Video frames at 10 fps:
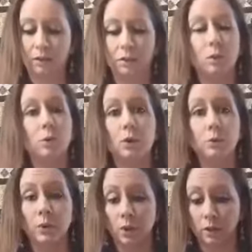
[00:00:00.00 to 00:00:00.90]
The
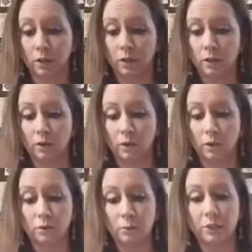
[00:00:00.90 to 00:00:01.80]
woodwork
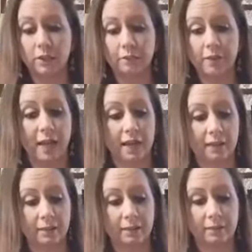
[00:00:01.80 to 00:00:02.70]
goes pretty
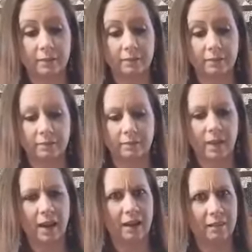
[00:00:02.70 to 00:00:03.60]
fast.
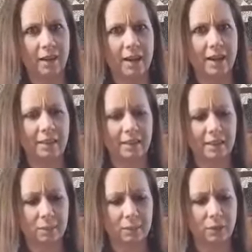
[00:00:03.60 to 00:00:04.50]
I like
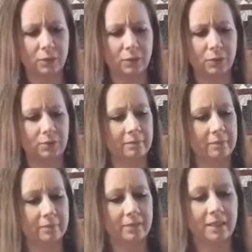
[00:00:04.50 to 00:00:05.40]
this blue.
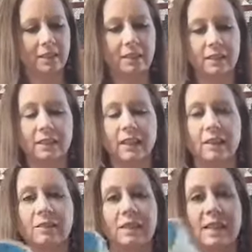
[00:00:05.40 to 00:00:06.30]

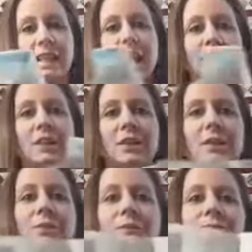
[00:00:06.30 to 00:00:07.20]
Lovely yellow.